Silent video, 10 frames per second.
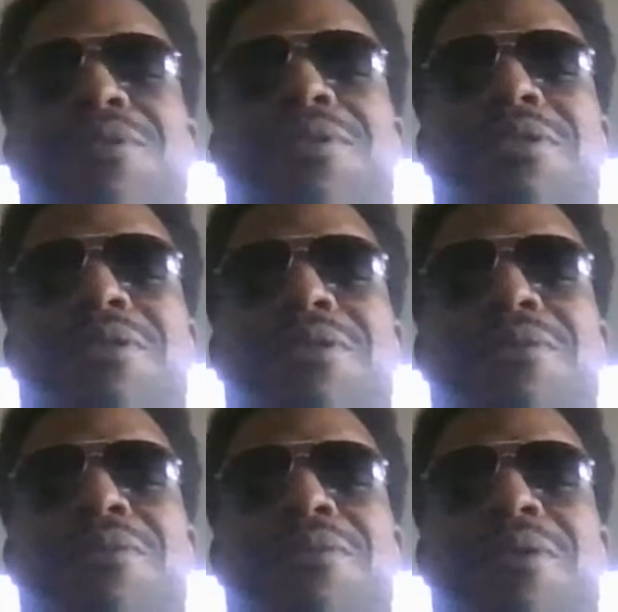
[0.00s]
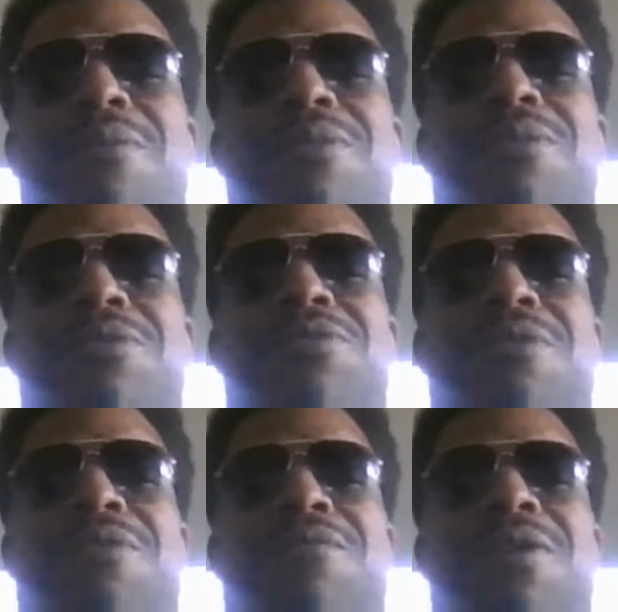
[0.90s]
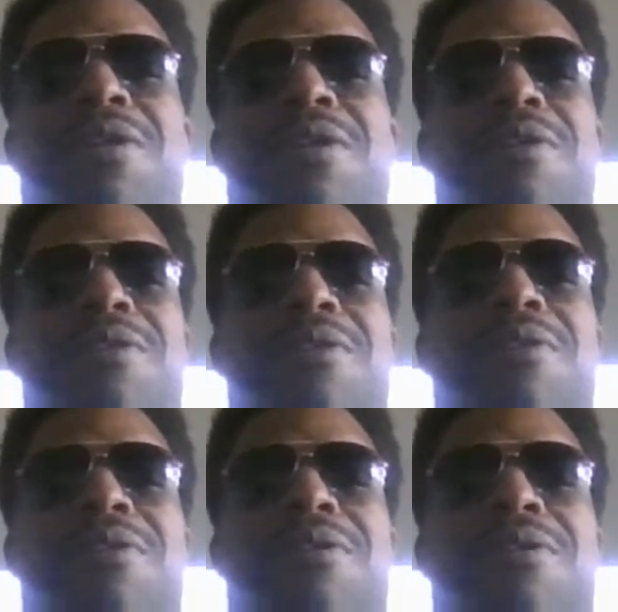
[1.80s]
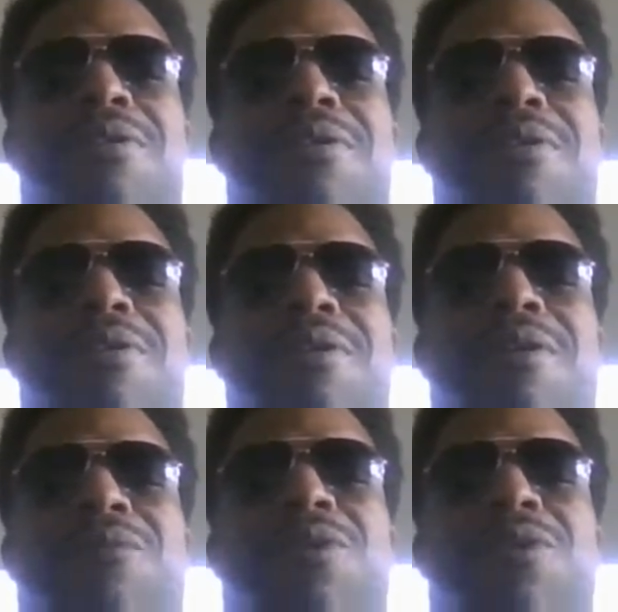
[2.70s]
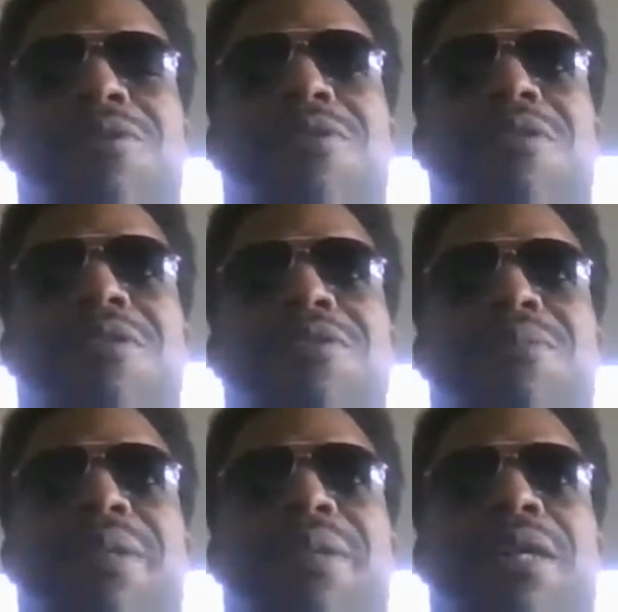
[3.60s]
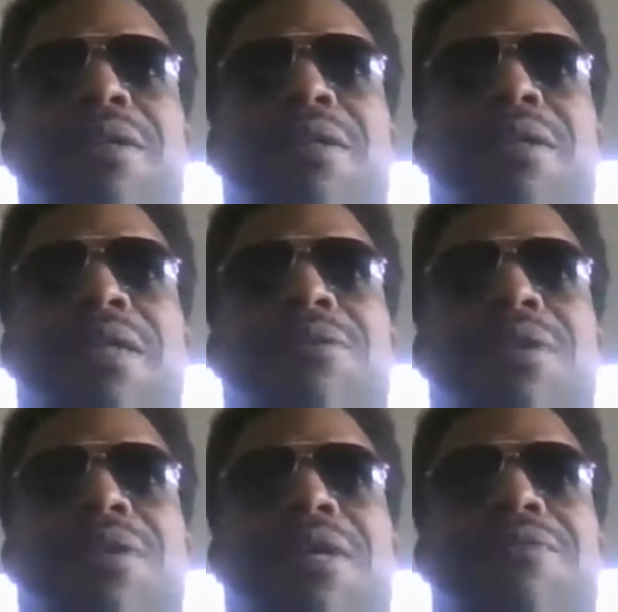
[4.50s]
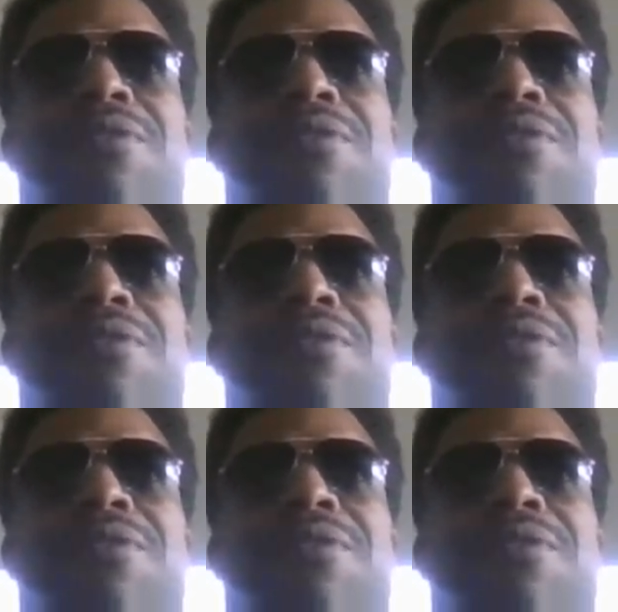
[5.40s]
it, so I'm still trying to find what the song's about. I don't have